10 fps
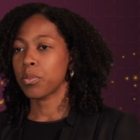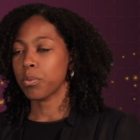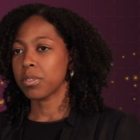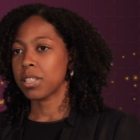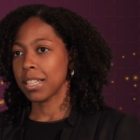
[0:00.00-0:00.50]

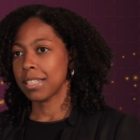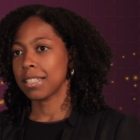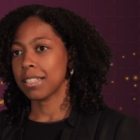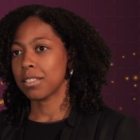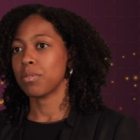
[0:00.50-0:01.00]
tools to
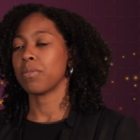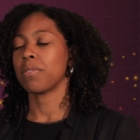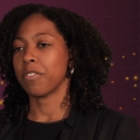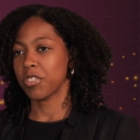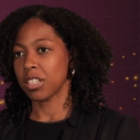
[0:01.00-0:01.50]
assist
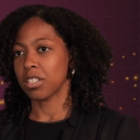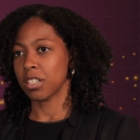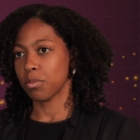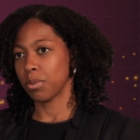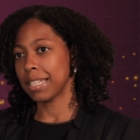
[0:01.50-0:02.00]
uh,
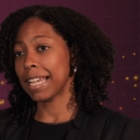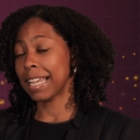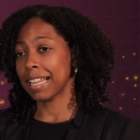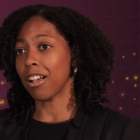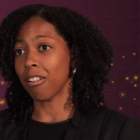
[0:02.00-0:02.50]
physicians with
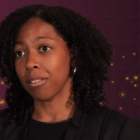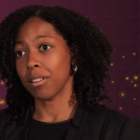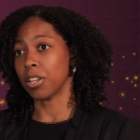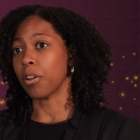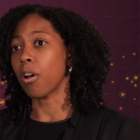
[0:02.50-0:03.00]
taking
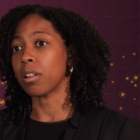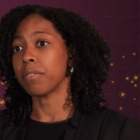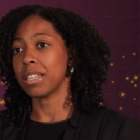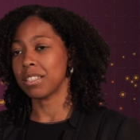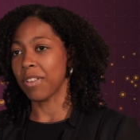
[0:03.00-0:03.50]
all, you know, all
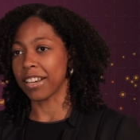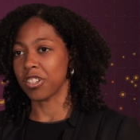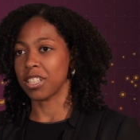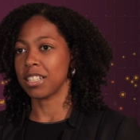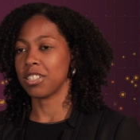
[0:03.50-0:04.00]
of these
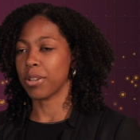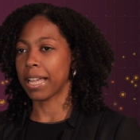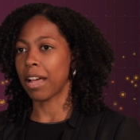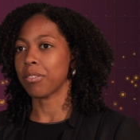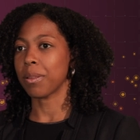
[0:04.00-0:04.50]
factors into
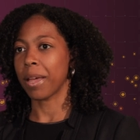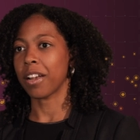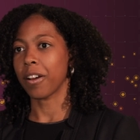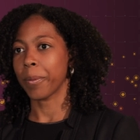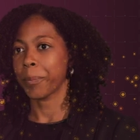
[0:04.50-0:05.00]
account, the
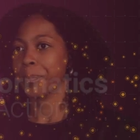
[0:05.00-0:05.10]
better.